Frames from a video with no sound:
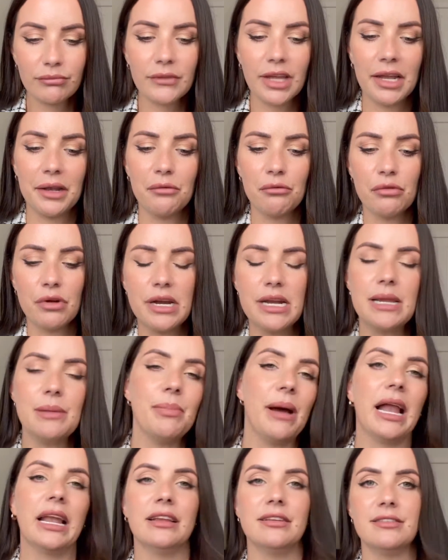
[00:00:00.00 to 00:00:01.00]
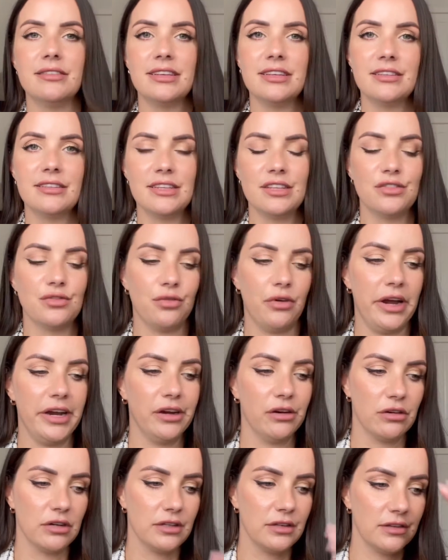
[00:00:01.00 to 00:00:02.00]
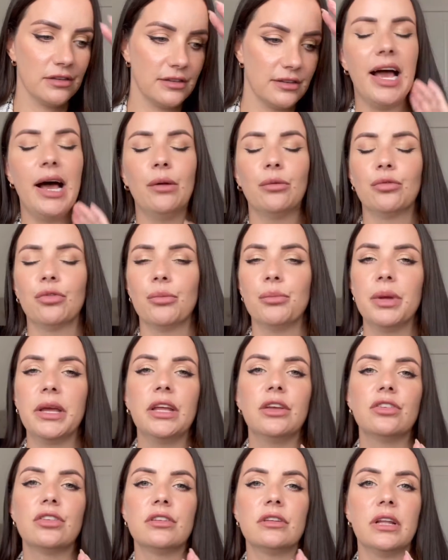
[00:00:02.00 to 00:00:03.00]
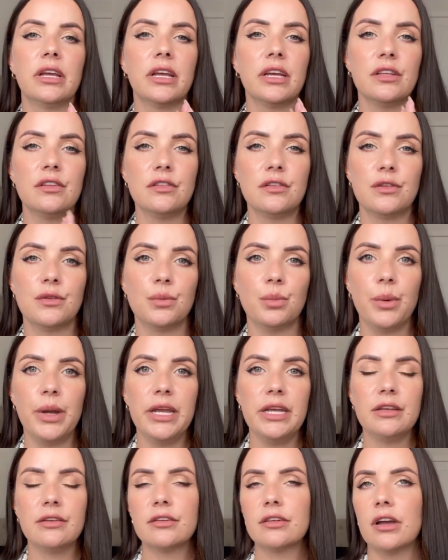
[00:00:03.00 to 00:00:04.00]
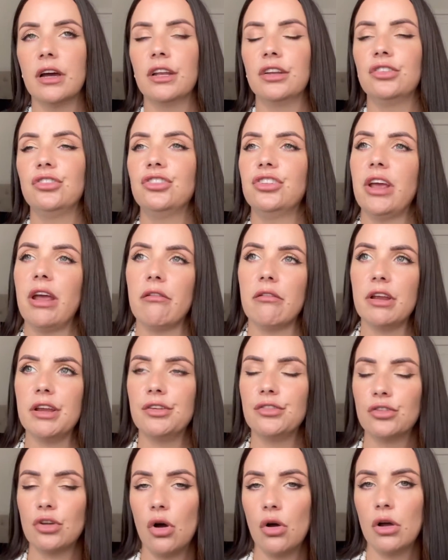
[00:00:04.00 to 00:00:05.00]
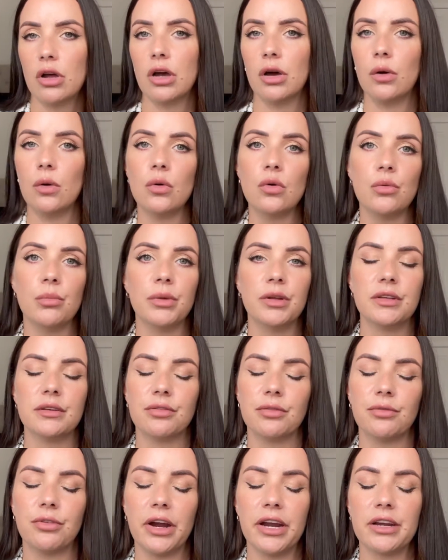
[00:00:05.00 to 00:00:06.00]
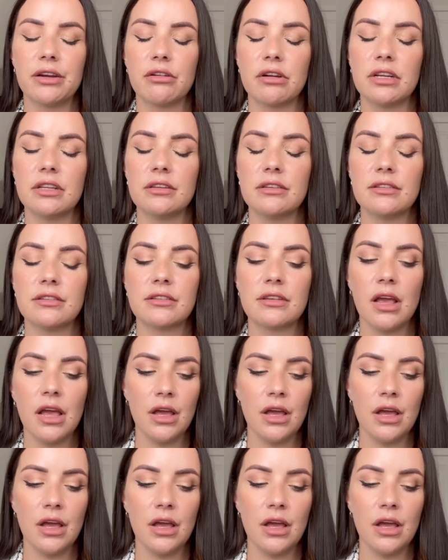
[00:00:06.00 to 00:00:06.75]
and it really balances this fragrance down from being just like a sweet kind of cherry tonka almond fragrance.